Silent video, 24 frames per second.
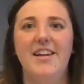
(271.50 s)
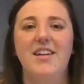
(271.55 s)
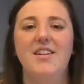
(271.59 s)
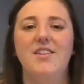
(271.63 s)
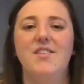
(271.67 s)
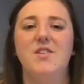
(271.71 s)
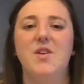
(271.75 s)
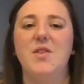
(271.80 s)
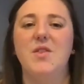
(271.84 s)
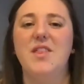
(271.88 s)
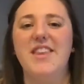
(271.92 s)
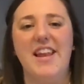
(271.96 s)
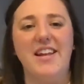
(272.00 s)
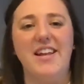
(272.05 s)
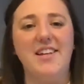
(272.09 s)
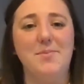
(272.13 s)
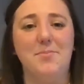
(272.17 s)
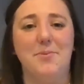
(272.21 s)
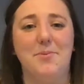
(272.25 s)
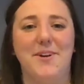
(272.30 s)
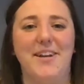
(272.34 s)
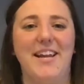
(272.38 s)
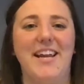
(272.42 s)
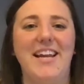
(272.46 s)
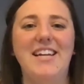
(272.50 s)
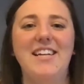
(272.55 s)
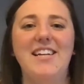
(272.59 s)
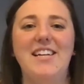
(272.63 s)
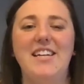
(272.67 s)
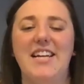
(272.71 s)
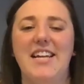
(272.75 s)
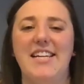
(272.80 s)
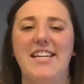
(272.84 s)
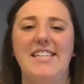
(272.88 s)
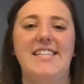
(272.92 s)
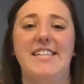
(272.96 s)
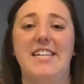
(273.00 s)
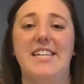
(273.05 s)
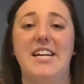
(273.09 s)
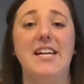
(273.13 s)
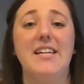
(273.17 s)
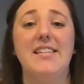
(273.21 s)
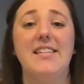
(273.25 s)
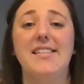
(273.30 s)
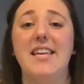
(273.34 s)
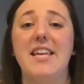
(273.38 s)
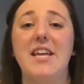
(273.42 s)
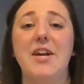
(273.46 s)
So the next morning, King
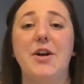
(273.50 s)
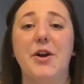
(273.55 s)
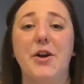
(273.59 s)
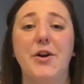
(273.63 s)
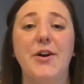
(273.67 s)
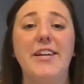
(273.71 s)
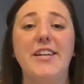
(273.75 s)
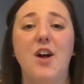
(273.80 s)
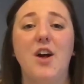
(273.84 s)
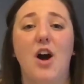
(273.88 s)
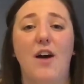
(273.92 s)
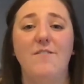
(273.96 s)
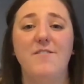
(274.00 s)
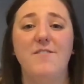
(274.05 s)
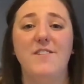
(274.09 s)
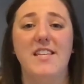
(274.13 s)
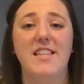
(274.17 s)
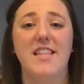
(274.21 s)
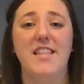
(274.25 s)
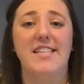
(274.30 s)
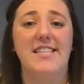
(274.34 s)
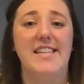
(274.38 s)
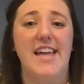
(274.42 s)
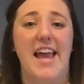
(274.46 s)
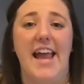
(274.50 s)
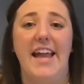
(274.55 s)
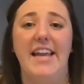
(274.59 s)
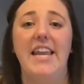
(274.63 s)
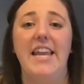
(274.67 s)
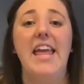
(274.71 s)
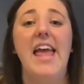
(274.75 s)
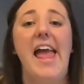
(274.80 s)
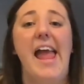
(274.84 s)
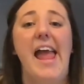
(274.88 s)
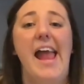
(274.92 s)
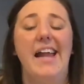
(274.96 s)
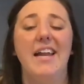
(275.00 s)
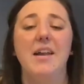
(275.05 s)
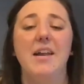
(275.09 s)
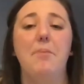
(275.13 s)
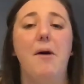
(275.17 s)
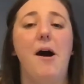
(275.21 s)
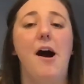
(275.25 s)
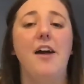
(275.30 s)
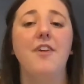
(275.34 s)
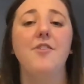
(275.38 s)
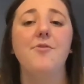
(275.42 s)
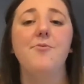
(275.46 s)
Darius, he hurried off to the den, and
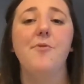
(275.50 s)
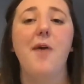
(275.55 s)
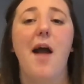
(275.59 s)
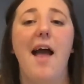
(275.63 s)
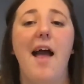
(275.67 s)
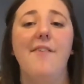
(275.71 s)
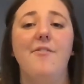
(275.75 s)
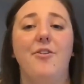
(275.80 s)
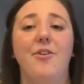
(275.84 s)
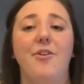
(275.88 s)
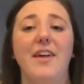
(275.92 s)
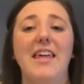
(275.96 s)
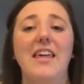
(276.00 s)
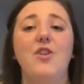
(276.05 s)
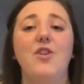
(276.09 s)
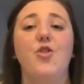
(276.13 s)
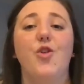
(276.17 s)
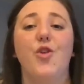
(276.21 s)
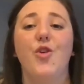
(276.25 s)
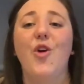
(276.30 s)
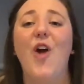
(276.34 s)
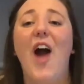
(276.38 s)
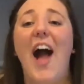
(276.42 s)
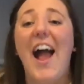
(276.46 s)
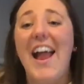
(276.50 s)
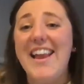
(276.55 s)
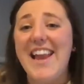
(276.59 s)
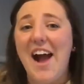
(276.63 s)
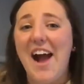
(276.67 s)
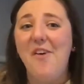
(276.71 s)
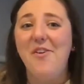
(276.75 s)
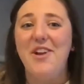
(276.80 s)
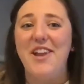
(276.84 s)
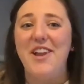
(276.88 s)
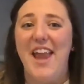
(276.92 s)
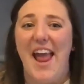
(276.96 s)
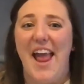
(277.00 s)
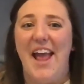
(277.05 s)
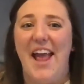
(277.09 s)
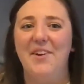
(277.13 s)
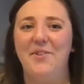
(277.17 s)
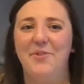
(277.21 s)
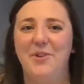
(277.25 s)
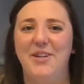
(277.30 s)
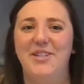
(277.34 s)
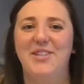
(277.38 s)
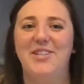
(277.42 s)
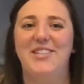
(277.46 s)
upon arrival, he cried out in
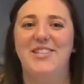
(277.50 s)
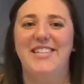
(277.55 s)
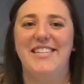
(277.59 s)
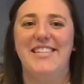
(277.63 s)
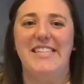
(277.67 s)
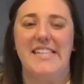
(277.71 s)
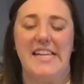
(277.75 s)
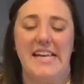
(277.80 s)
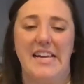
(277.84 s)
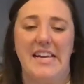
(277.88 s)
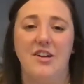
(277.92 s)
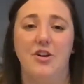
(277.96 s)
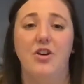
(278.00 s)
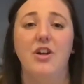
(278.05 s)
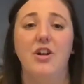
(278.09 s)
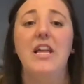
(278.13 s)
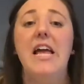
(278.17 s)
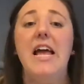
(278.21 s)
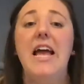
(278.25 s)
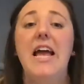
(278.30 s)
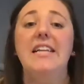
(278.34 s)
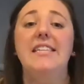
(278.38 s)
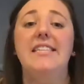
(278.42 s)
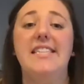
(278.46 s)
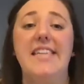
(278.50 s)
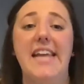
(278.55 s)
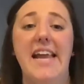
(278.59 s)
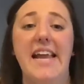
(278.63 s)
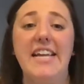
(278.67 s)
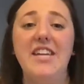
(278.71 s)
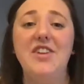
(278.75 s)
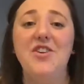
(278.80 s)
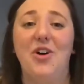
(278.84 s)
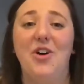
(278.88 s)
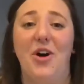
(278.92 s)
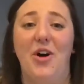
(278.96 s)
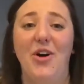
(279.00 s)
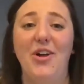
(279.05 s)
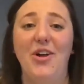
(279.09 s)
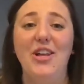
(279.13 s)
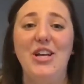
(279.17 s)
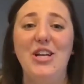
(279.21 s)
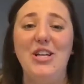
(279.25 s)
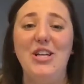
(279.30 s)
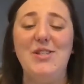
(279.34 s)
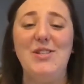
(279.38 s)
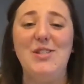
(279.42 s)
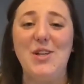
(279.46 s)
anguish to Daniel, "Daniel,
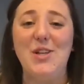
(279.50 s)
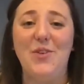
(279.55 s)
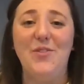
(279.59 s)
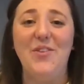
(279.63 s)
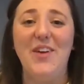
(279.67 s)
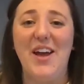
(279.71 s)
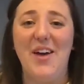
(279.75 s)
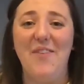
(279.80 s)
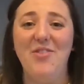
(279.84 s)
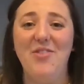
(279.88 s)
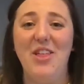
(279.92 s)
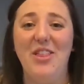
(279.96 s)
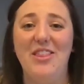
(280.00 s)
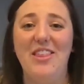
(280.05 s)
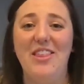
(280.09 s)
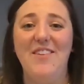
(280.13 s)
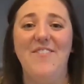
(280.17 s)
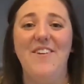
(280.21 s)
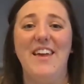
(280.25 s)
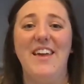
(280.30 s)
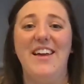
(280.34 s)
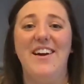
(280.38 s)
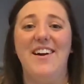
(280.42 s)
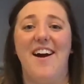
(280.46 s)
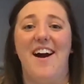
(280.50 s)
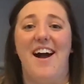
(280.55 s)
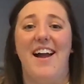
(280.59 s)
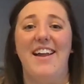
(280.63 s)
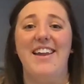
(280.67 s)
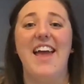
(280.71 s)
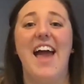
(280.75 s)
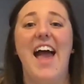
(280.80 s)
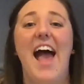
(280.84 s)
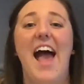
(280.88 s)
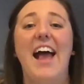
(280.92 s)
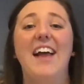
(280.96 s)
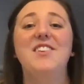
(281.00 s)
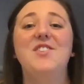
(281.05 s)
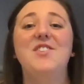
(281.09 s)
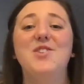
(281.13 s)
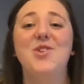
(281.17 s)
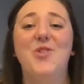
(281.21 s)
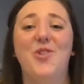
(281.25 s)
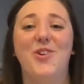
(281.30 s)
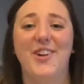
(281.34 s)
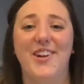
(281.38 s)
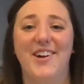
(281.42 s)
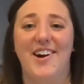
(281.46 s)
servant of the living God, has
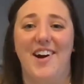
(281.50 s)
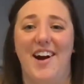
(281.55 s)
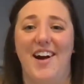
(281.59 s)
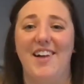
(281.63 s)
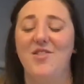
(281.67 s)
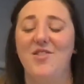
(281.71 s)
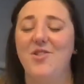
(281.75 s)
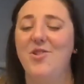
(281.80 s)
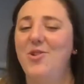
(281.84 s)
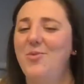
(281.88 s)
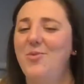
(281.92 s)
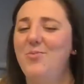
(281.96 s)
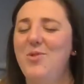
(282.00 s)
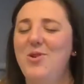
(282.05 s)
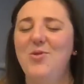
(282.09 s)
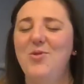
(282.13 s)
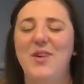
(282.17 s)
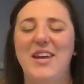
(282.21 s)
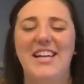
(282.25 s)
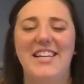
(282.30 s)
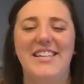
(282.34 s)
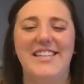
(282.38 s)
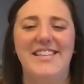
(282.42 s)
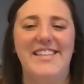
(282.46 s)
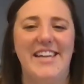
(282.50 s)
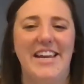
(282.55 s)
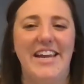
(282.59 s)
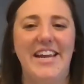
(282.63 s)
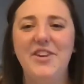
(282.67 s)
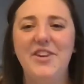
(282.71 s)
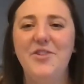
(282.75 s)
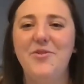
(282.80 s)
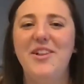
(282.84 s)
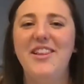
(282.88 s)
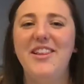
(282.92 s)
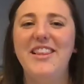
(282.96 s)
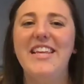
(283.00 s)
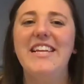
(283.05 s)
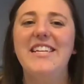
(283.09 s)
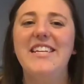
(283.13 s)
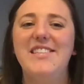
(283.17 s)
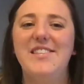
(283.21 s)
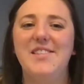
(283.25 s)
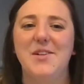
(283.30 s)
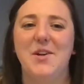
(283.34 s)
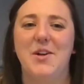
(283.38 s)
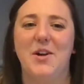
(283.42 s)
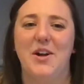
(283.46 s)
your God, whom you continually
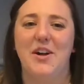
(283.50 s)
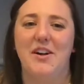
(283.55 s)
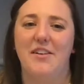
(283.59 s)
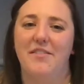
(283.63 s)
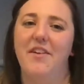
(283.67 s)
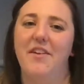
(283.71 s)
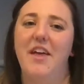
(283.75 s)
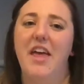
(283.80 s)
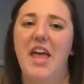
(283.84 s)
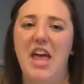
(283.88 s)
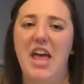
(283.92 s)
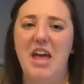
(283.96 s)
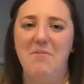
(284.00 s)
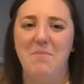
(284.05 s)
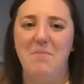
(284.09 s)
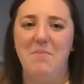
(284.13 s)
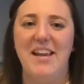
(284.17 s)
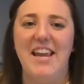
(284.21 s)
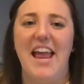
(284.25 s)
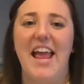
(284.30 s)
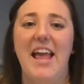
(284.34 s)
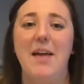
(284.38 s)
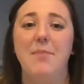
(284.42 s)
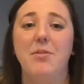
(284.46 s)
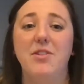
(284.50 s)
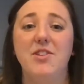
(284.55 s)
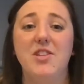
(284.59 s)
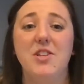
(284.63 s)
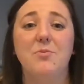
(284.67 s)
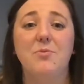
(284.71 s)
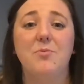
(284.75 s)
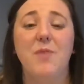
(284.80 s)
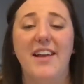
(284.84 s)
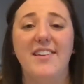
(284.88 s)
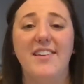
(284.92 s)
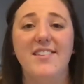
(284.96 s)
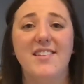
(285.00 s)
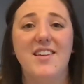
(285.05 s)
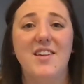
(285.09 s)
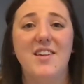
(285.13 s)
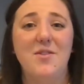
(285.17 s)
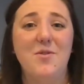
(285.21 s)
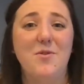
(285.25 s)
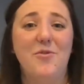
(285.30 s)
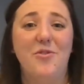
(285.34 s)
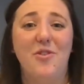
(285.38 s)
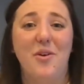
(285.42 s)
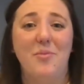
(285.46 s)
serve, been able to rescue
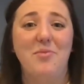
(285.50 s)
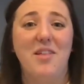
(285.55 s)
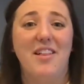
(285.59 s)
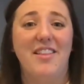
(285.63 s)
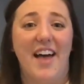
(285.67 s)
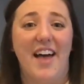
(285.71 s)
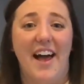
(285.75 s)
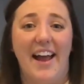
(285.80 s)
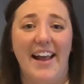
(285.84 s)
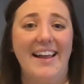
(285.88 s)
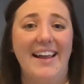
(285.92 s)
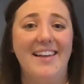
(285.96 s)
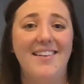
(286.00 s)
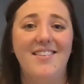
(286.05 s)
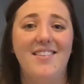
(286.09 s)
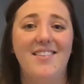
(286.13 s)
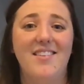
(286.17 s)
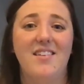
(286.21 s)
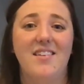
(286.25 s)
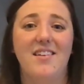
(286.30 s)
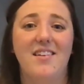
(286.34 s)
you from the lions?"